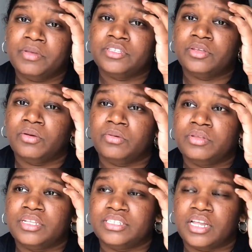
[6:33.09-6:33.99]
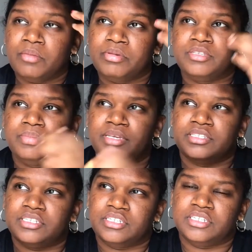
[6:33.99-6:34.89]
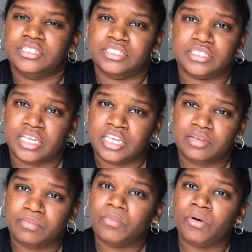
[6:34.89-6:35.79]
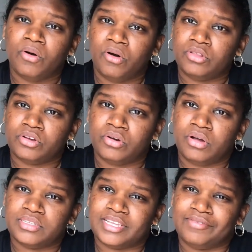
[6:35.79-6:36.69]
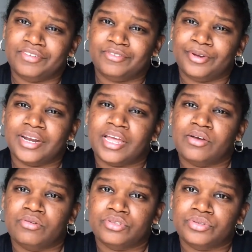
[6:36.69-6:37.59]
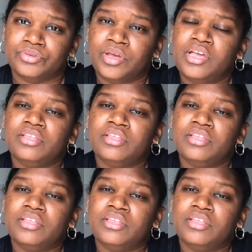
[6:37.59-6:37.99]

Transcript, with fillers: So the setup is basically the same all across every floor that I go to.